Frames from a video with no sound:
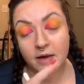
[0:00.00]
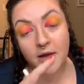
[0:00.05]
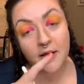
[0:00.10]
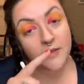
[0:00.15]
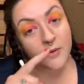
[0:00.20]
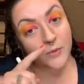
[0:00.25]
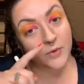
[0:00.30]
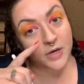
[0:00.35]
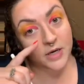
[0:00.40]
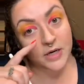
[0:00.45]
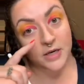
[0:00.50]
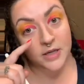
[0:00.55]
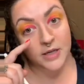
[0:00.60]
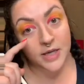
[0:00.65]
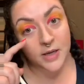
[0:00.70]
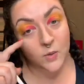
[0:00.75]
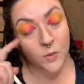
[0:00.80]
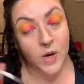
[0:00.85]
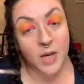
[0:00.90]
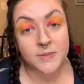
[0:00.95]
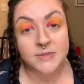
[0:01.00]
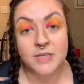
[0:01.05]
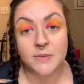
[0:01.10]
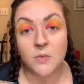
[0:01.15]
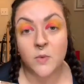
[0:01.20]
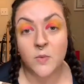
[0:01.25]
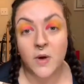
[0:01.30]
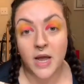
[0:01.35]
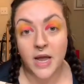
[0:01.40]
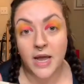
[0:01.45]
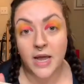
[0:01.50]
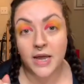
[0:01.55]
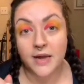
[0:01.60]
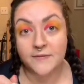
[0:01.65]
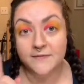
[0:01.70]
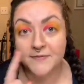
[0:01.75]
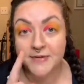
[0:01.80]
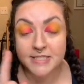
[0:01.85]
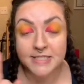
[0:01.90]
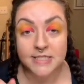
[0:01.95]
and then we're gonna like wipe some away
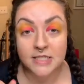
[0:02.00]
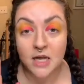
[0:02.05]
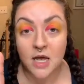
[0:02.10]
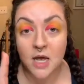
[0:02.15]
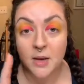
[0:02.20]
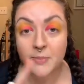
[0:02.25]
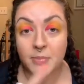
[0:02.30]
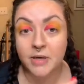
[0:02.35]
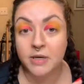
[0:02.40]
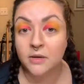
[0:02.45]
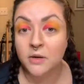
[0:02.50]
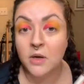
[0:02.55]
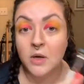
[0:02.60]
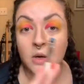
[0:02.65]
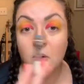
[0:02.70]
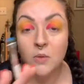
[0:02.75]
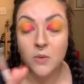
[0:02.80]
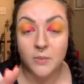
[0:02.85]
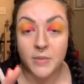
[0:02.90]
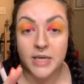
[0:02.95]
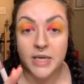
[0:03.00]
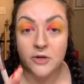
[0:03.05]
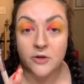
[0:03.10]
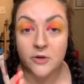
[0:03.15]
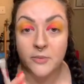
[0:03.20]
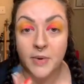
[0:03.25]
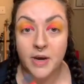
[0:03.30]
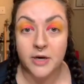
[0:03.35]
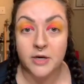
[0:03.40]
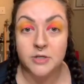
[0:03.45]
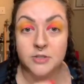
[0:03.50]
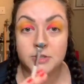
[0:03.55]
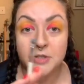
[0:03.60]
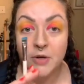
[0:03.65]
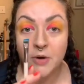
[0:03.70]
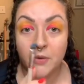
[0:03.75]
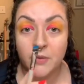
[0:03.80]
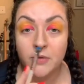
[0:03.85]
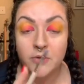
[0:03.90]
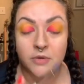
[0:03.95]
and fix it up, and we'll make it look better,
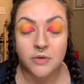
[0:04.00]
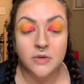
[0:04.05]
so